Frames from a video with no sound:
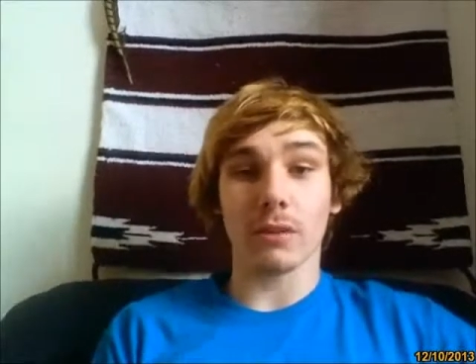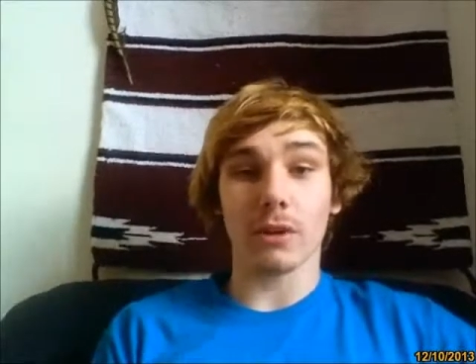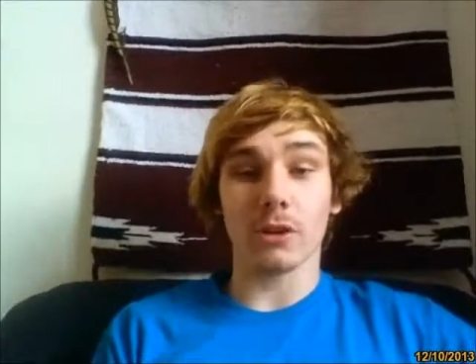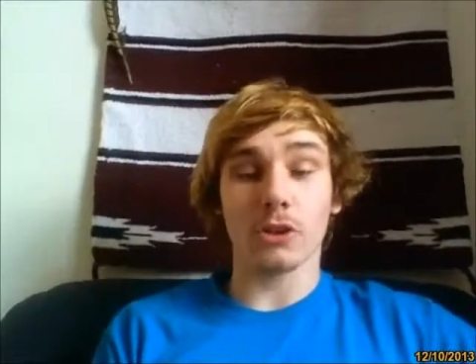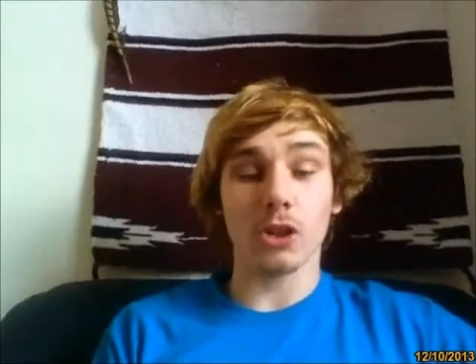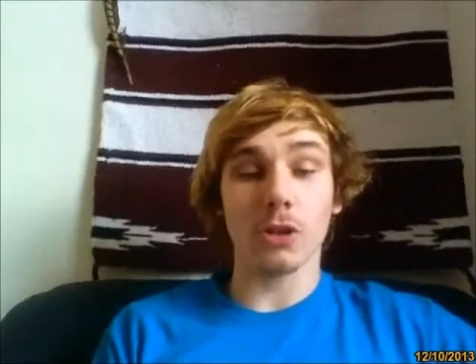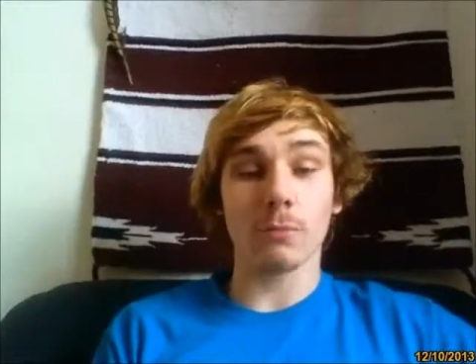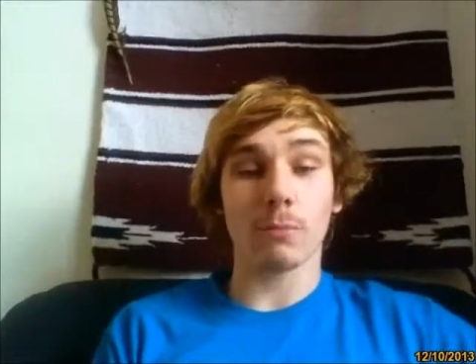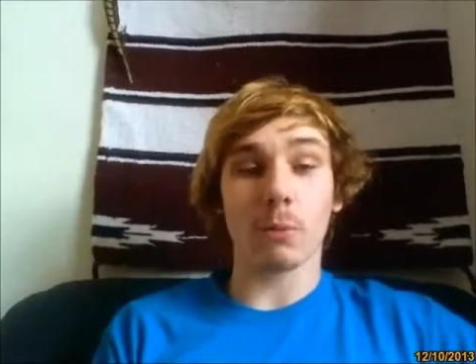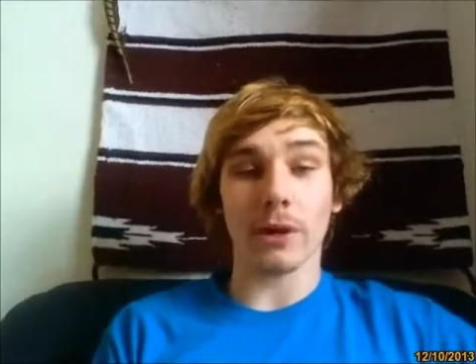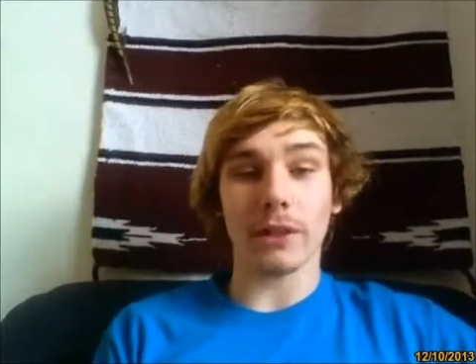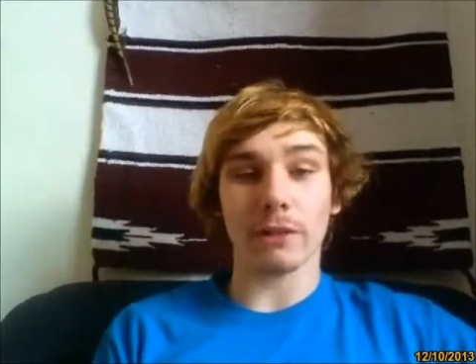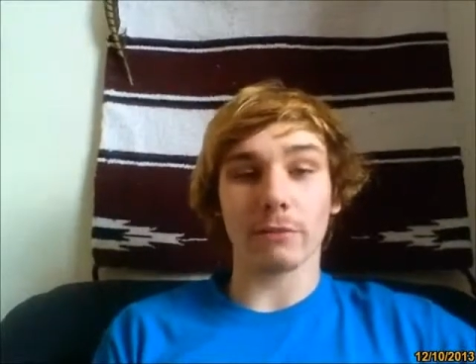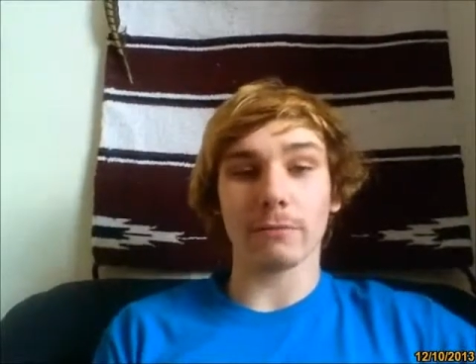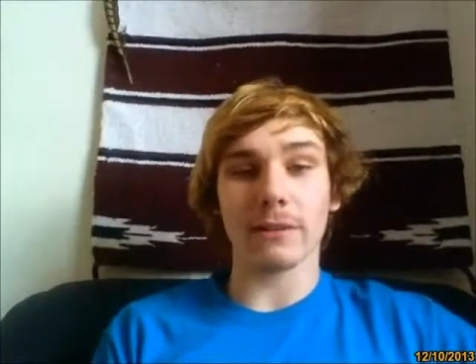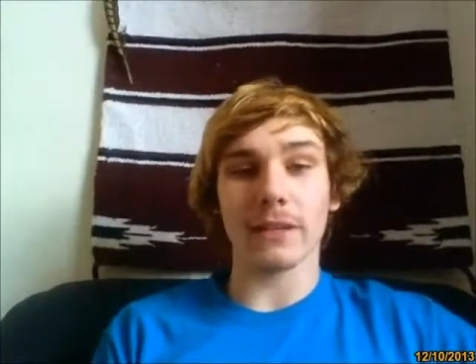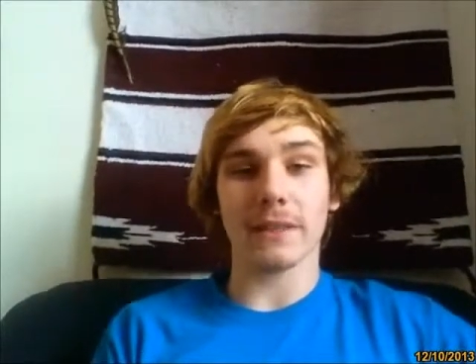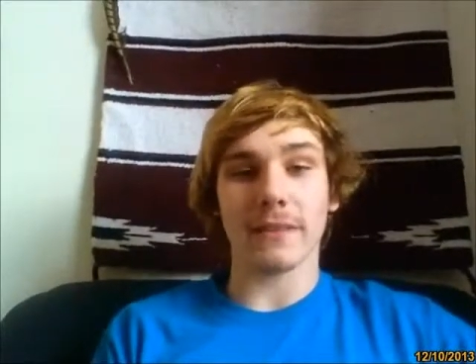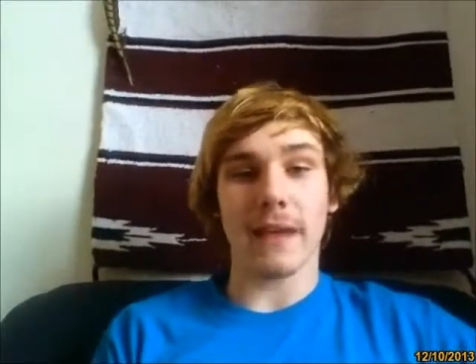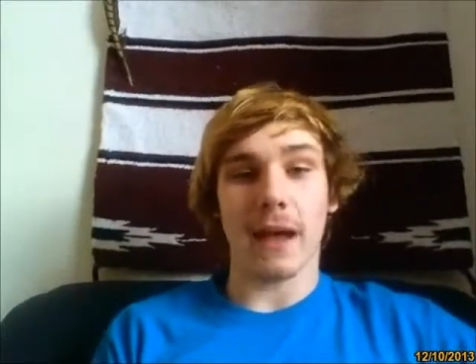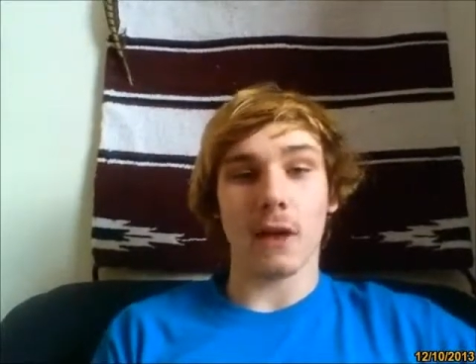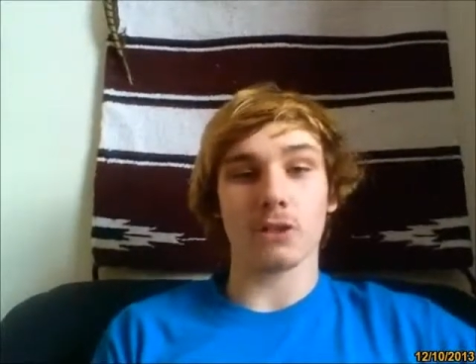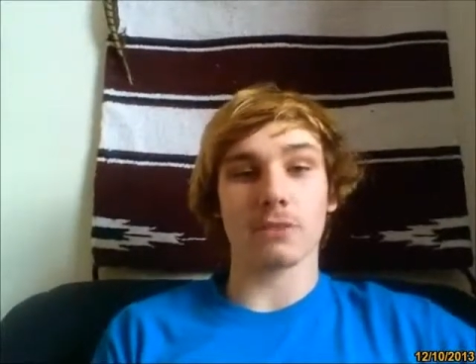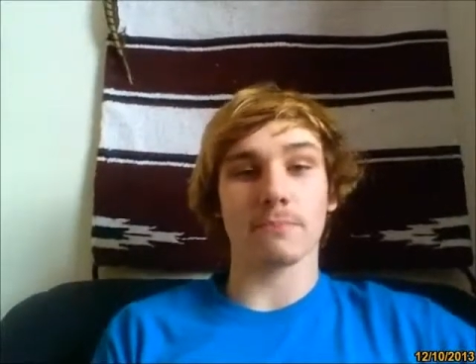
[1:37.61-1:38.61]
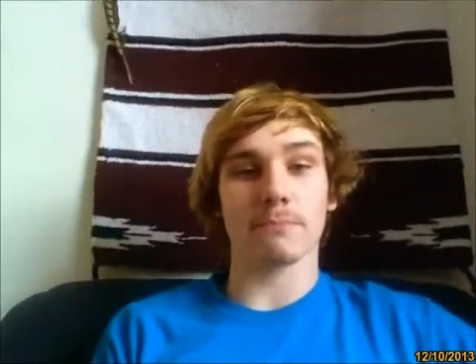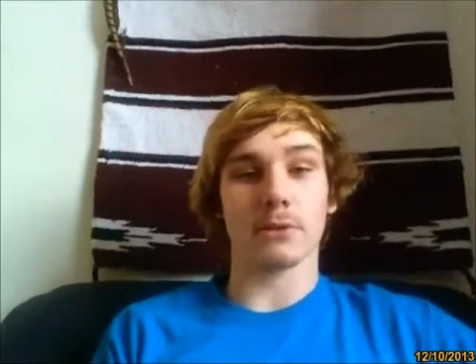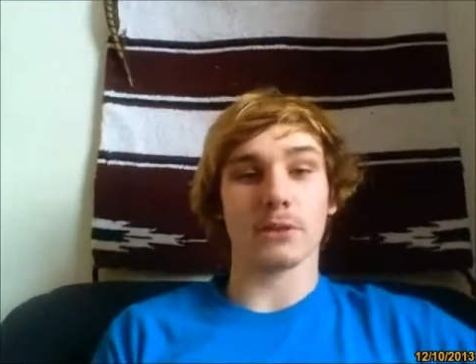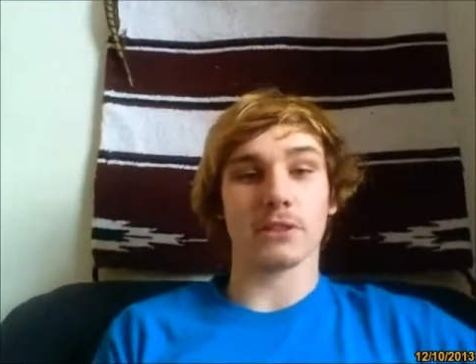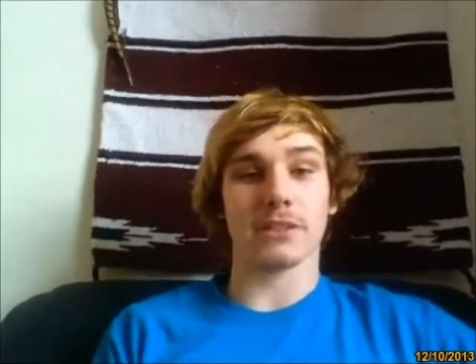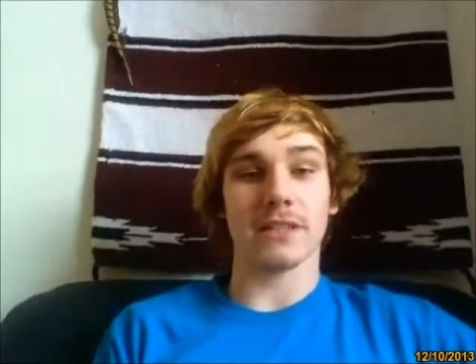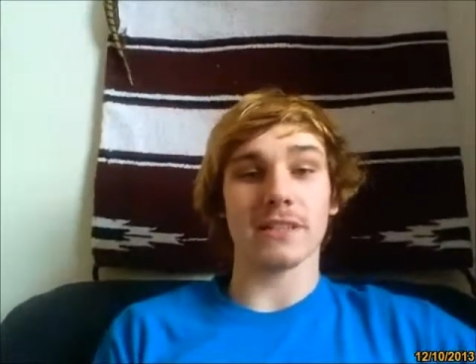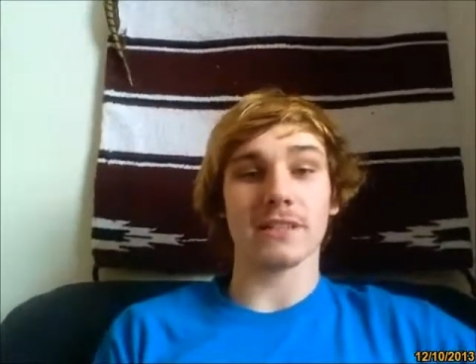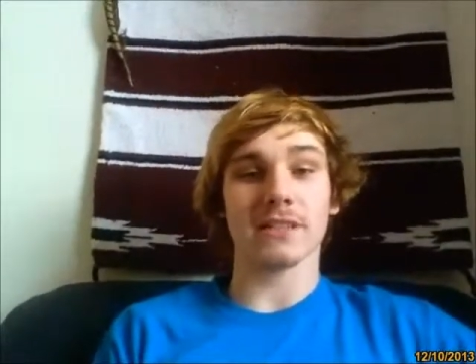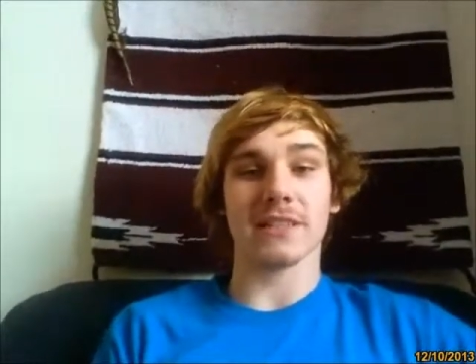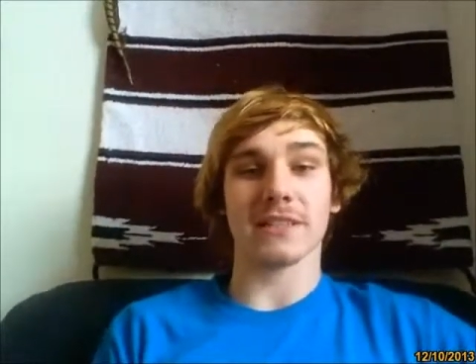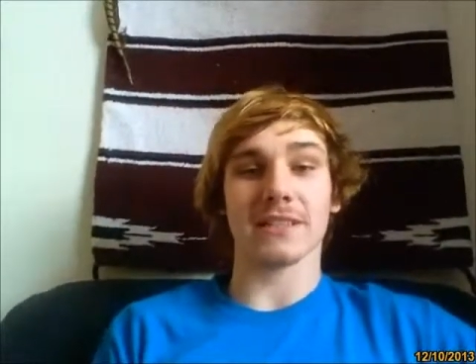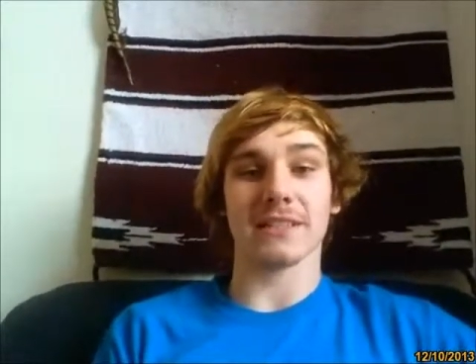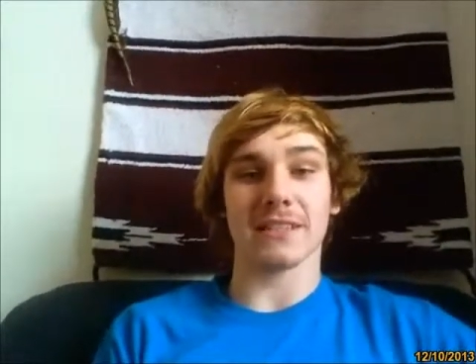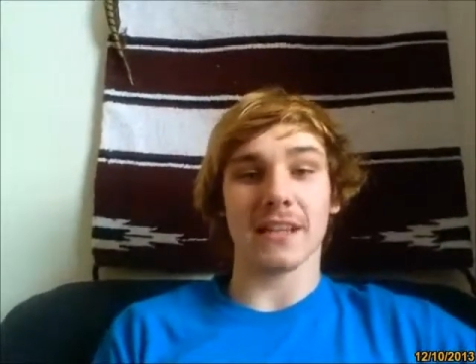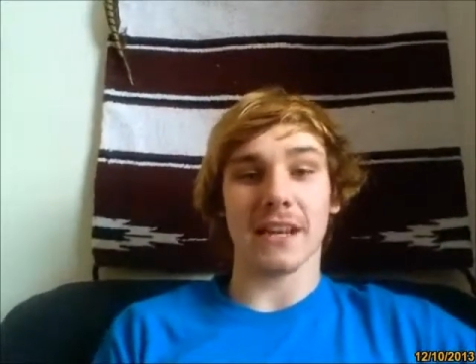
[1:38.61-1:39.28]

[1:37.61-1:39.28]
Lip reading: 2.3 thousand% since